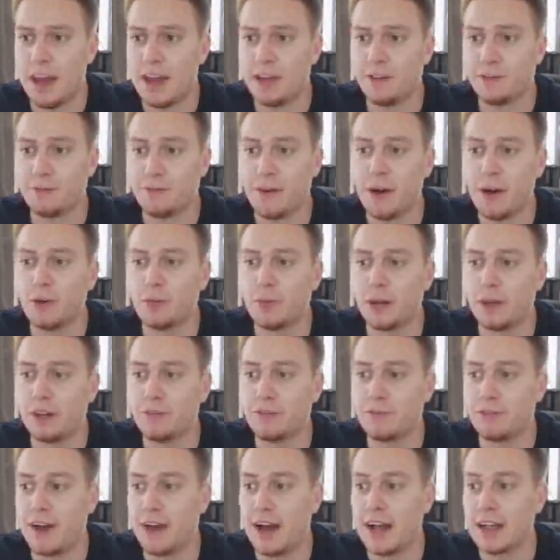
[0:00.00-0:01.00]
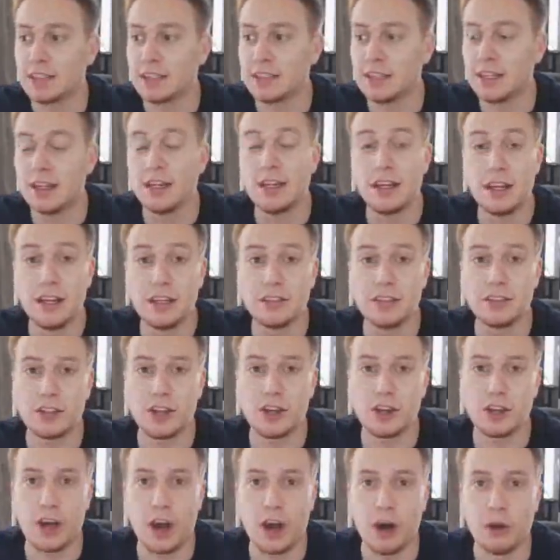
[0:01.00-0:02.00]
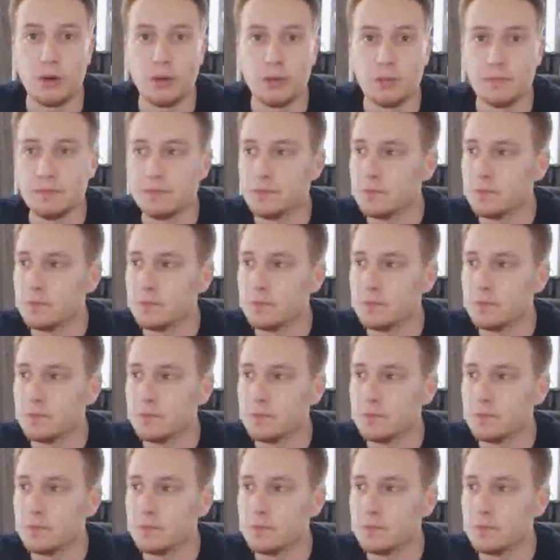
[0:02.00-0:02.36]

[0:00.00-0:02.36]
ahead of Veltman, in fact. It's a good goal.